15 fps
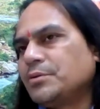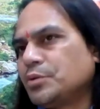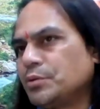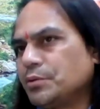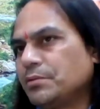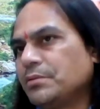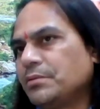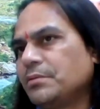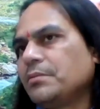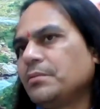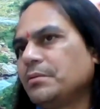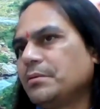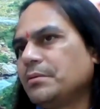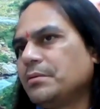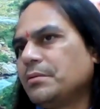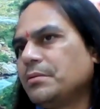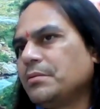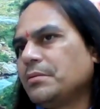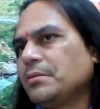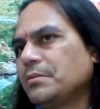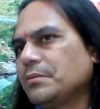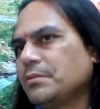So
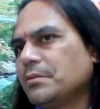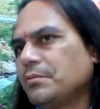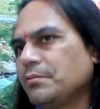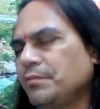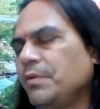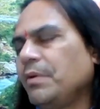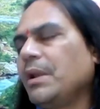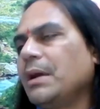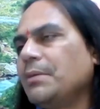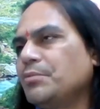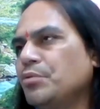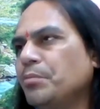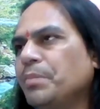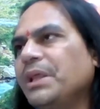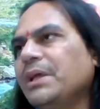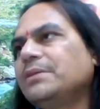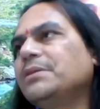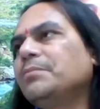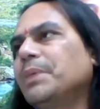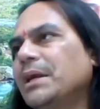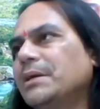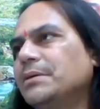we will have to break
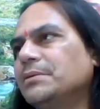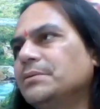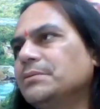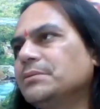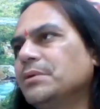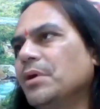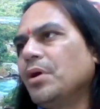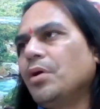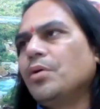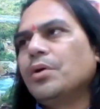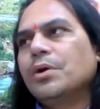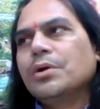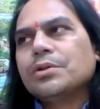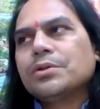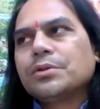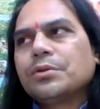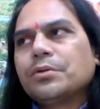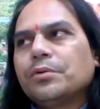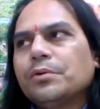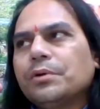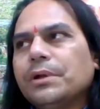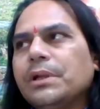the pattern. How?
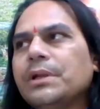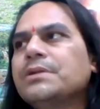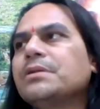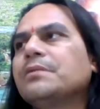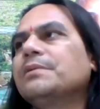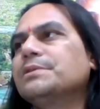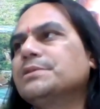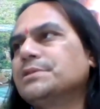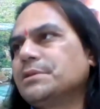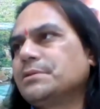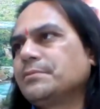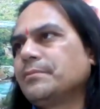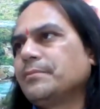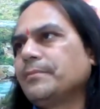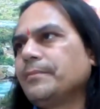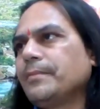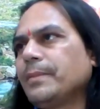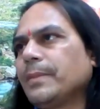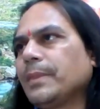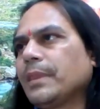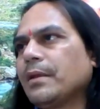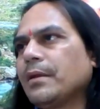Through intervention.
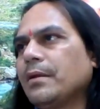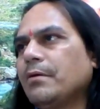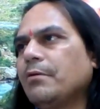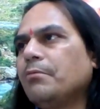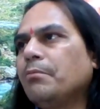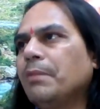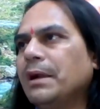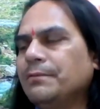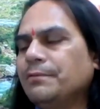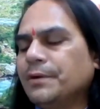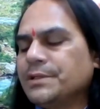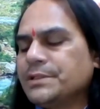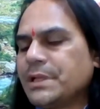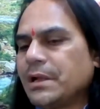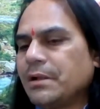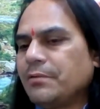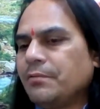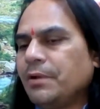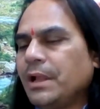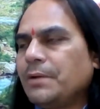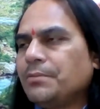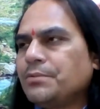Mindfulness
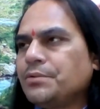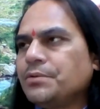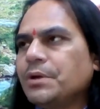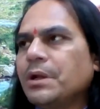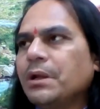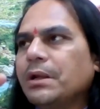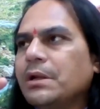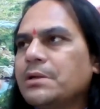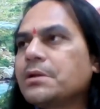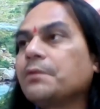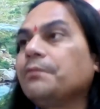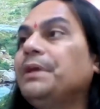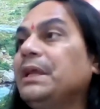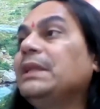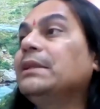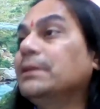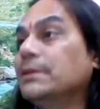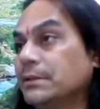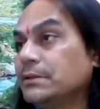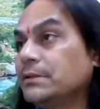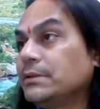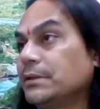will have to
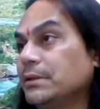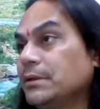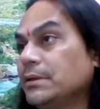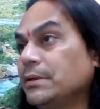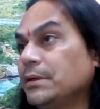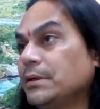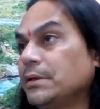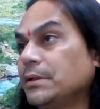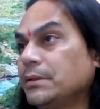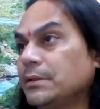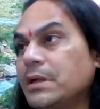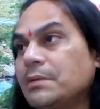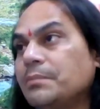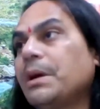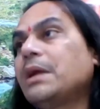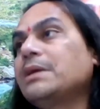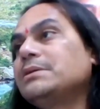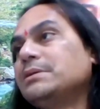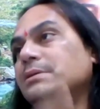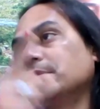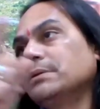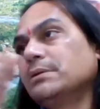intervene that
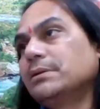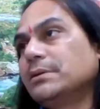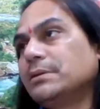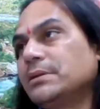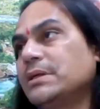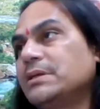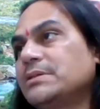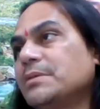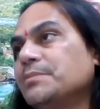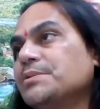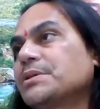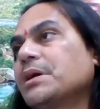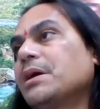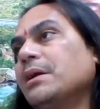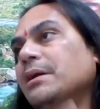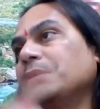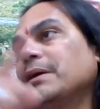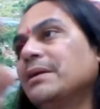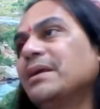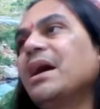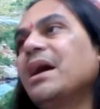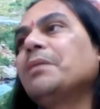pattern, that samskara,
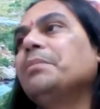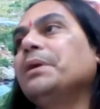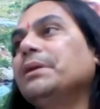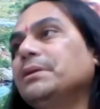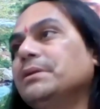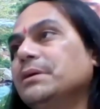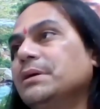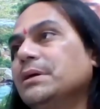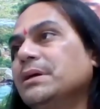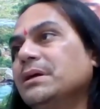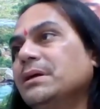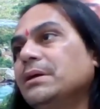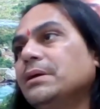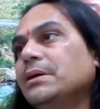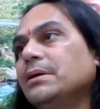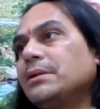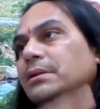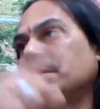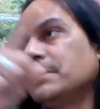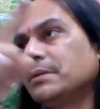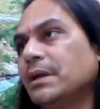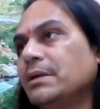that habit,
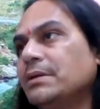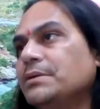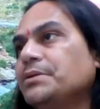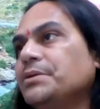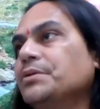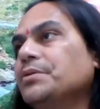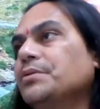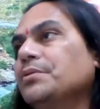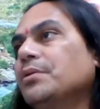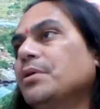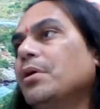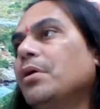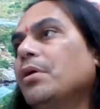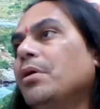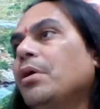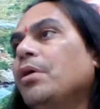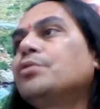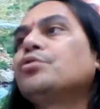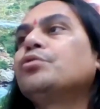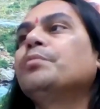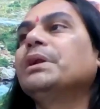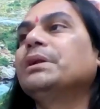that,
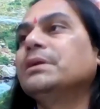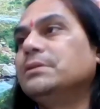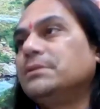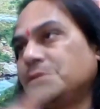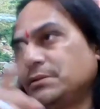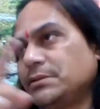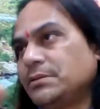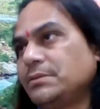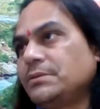automated